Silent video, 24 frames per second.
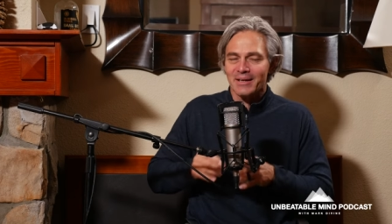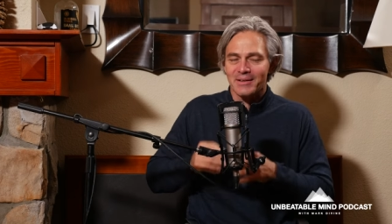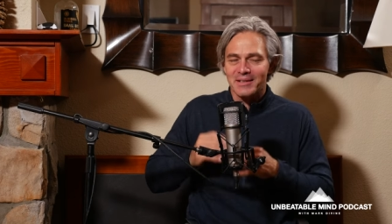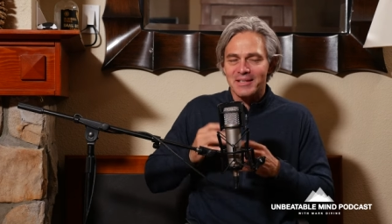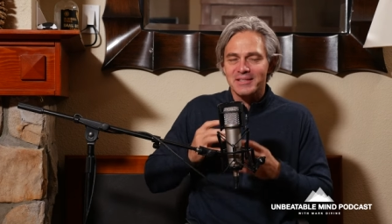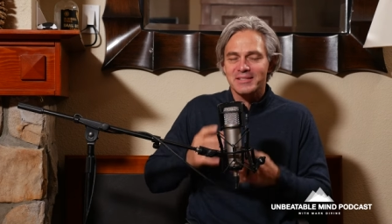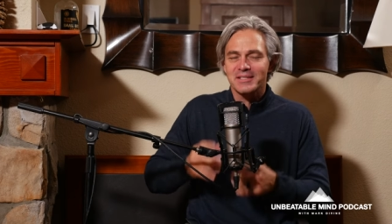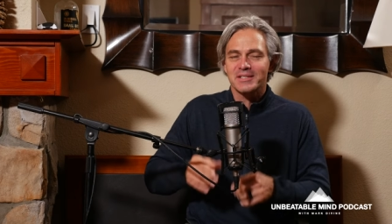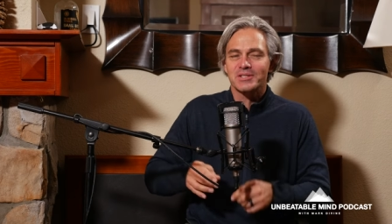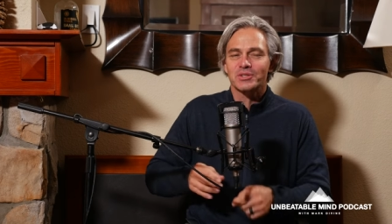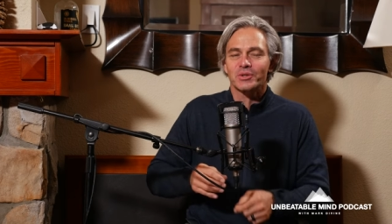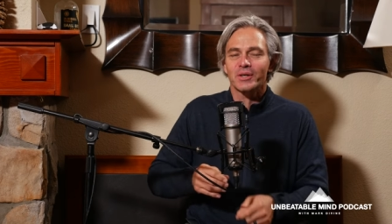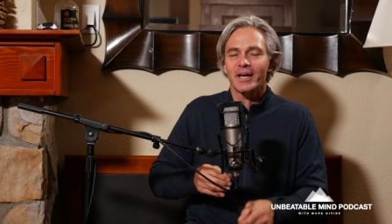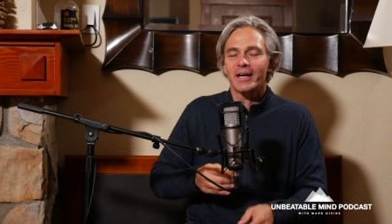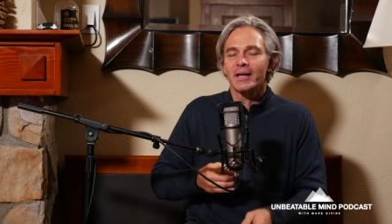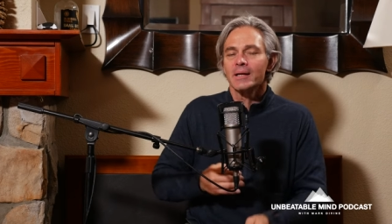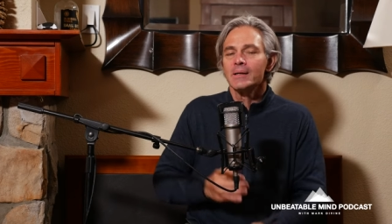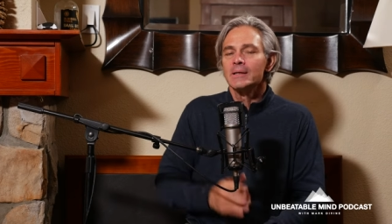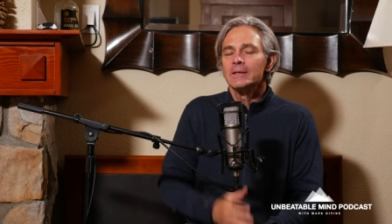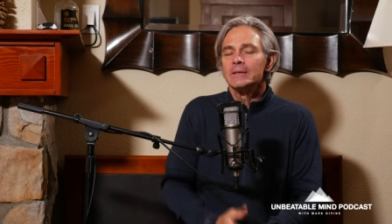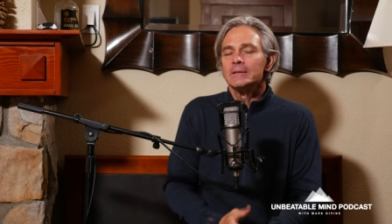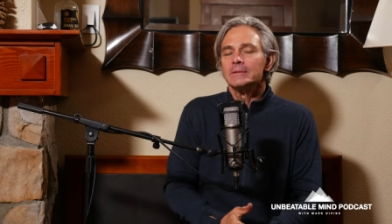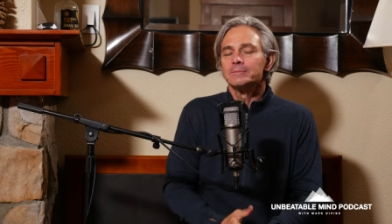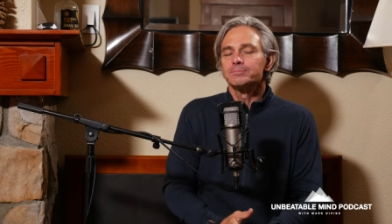This is great,
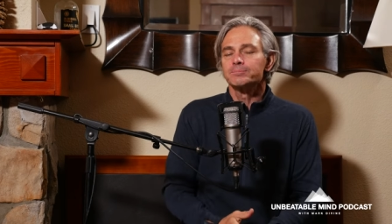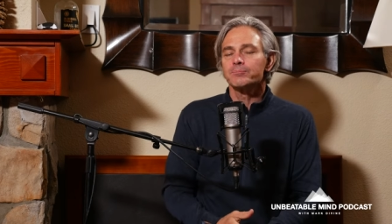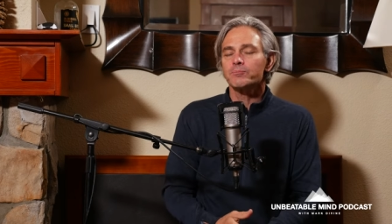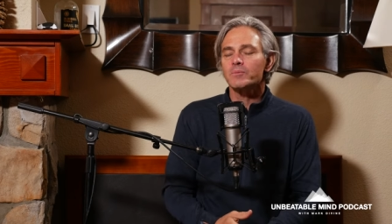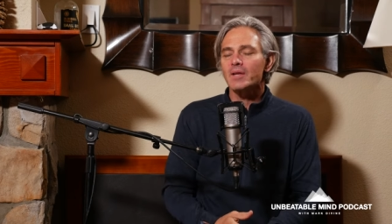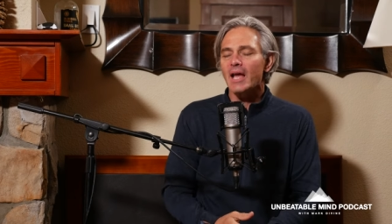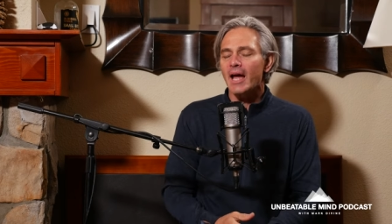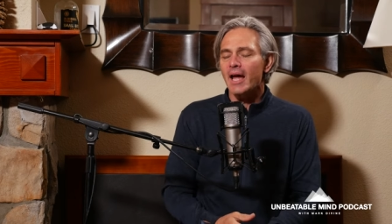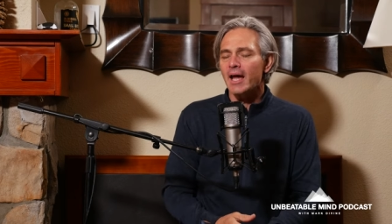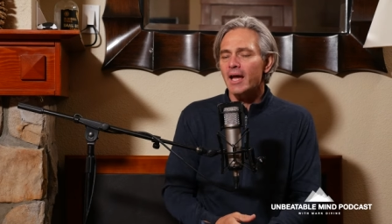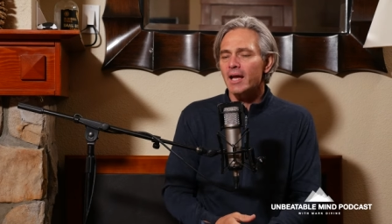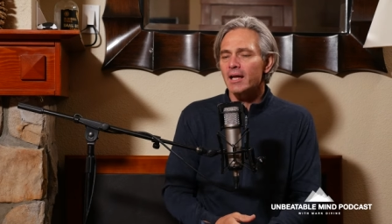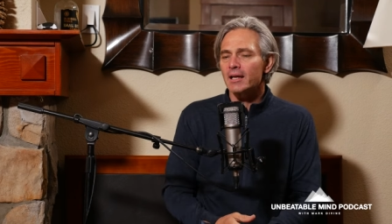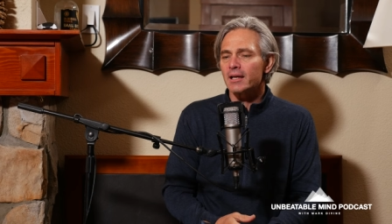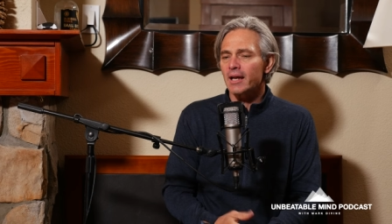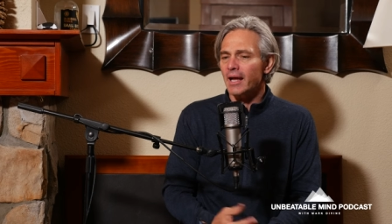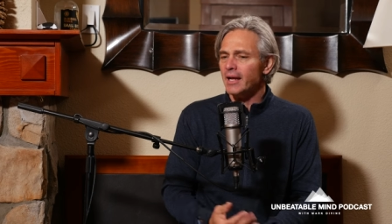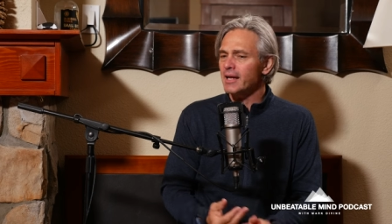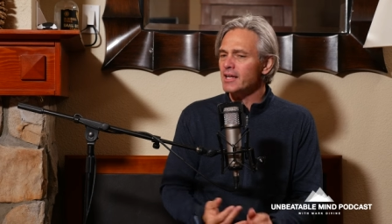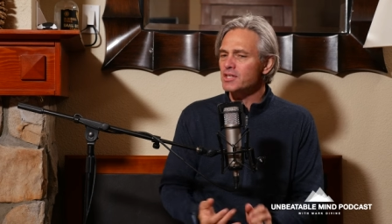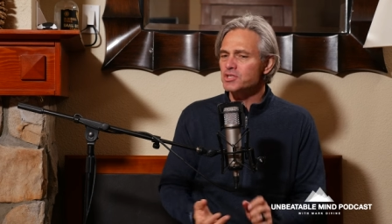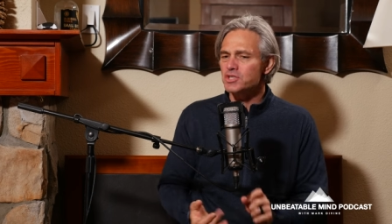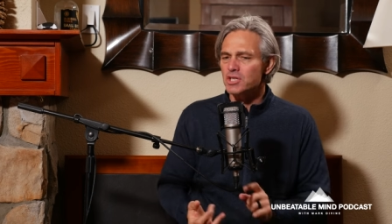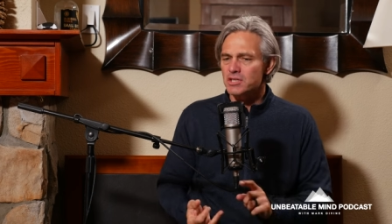and
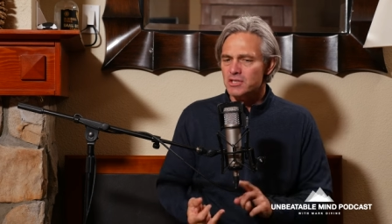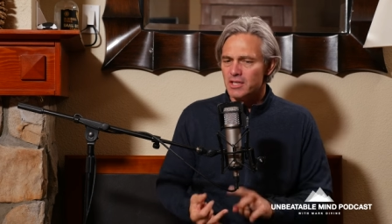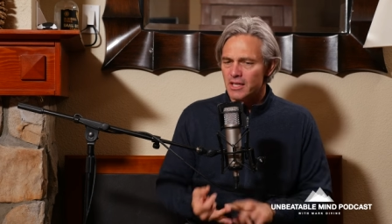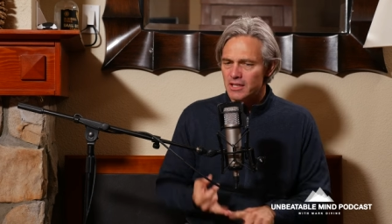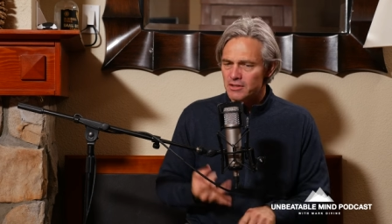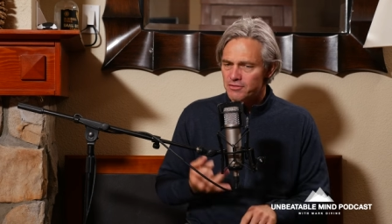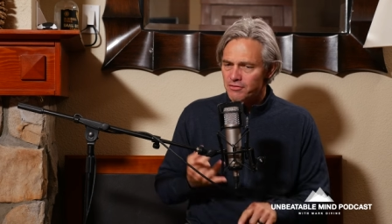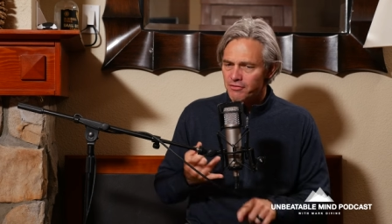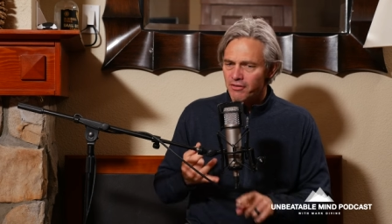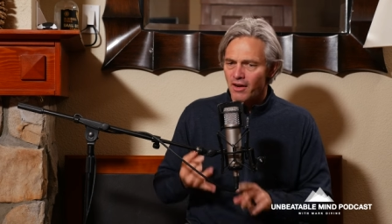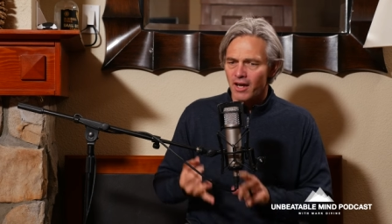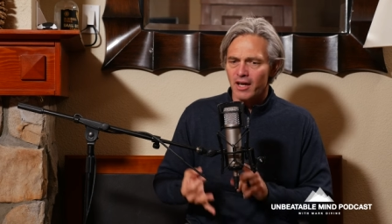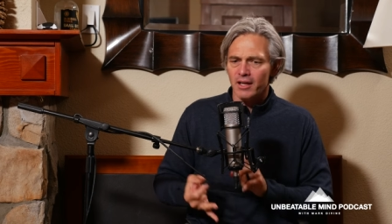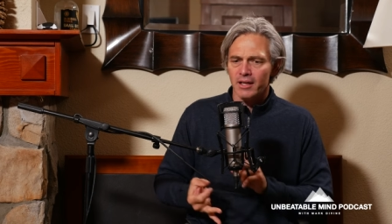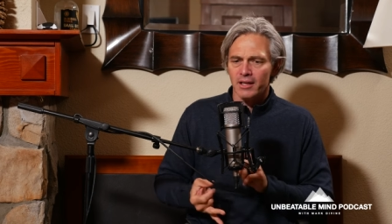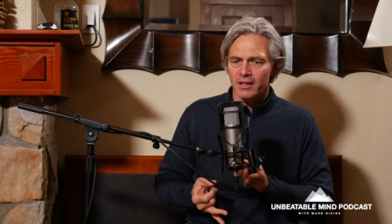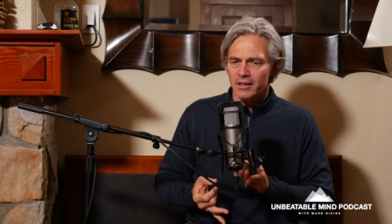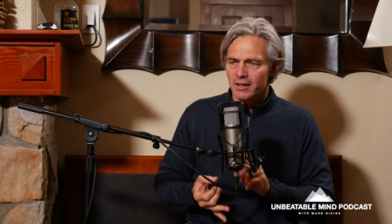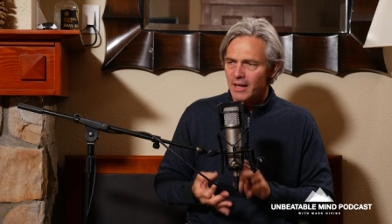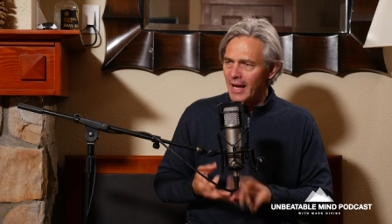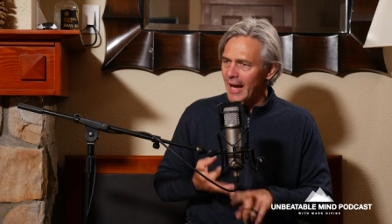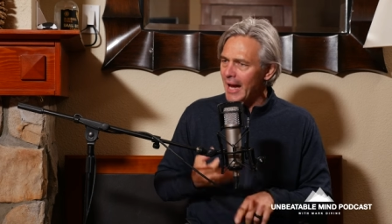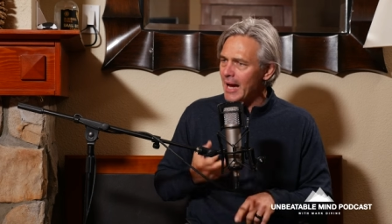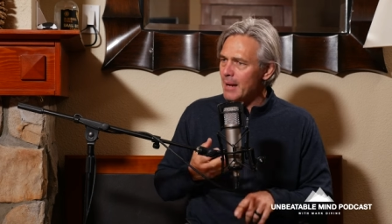and he's just he's fun
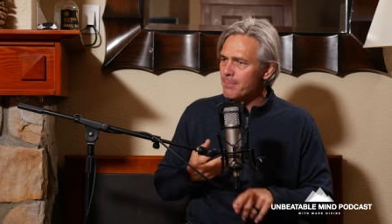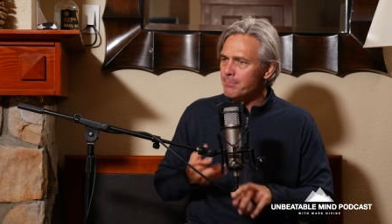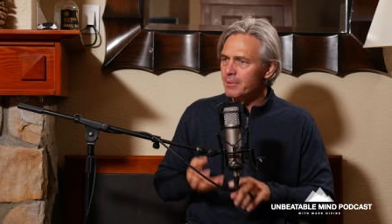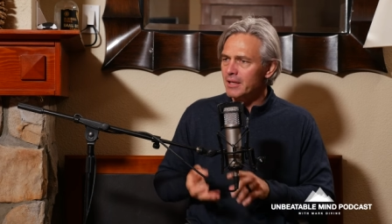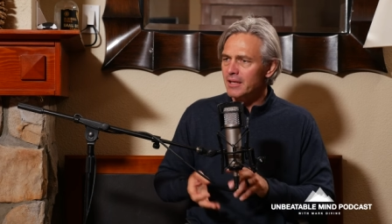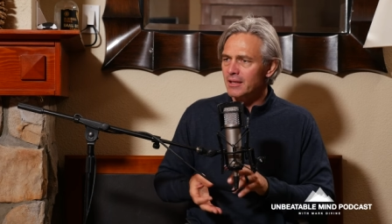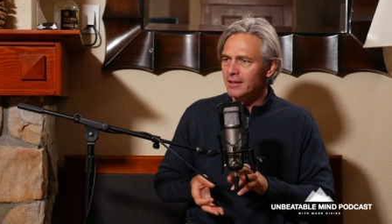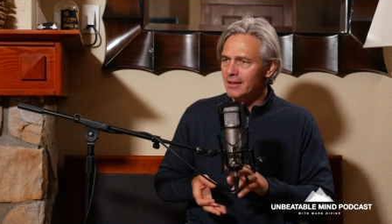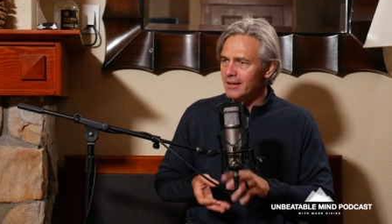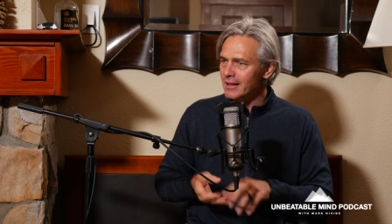and happy and